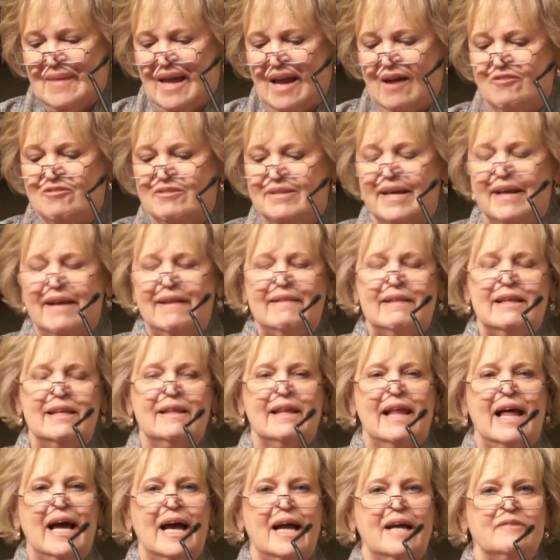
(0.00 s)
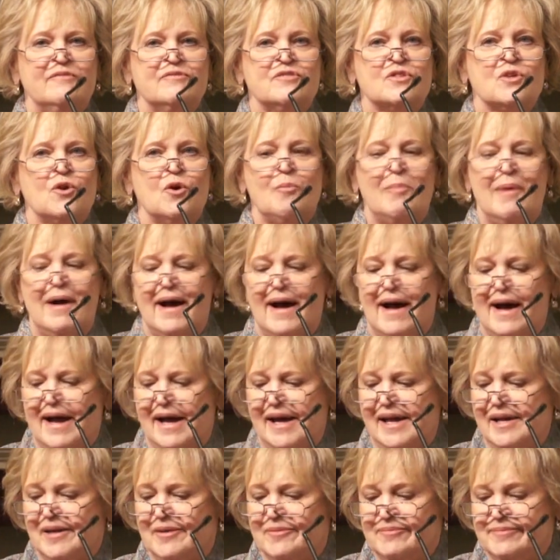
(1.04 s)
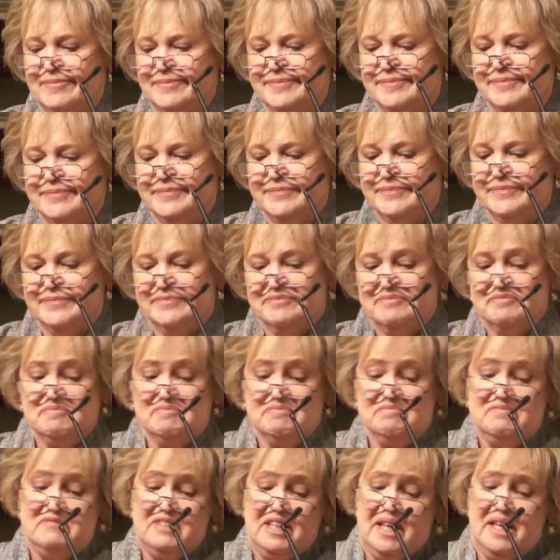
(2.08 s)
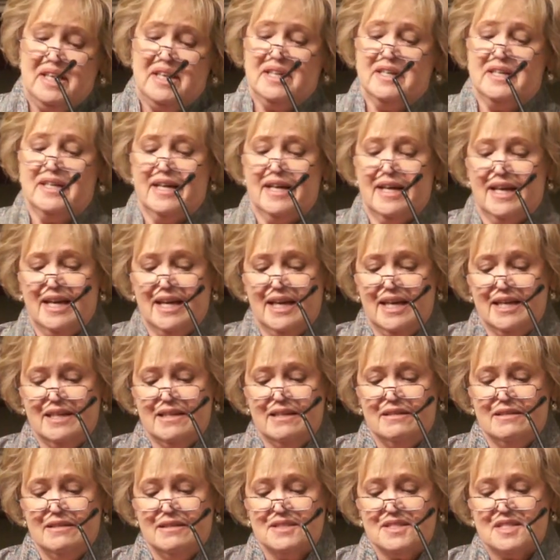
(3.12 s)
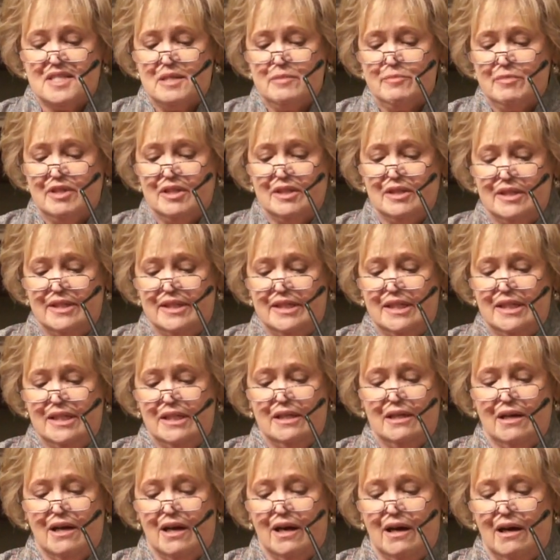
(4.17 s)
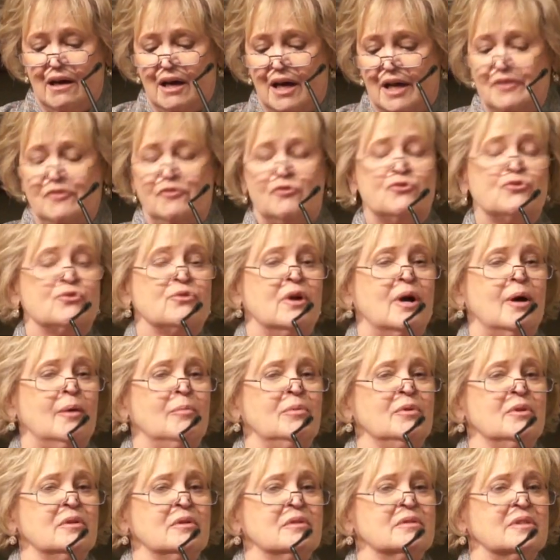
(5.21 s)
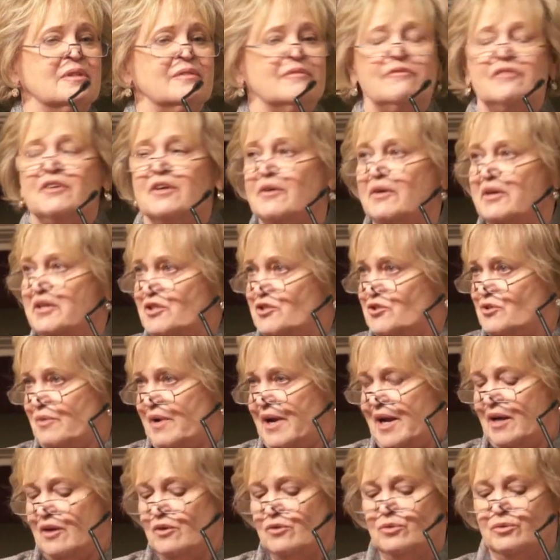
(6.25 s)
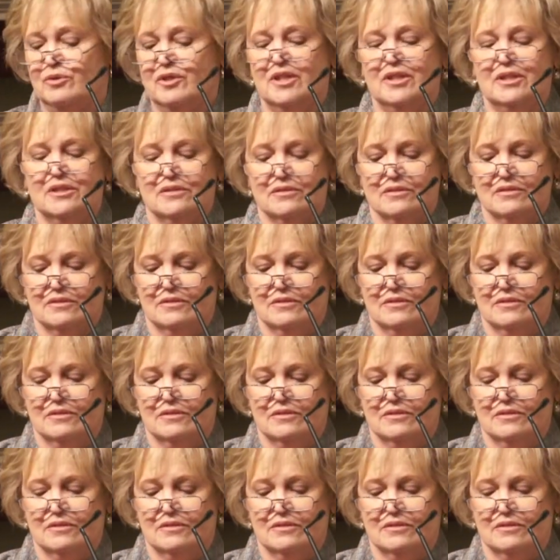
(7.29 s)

Our daily lives go by, day to day, seemingly untroubled and very tranquil.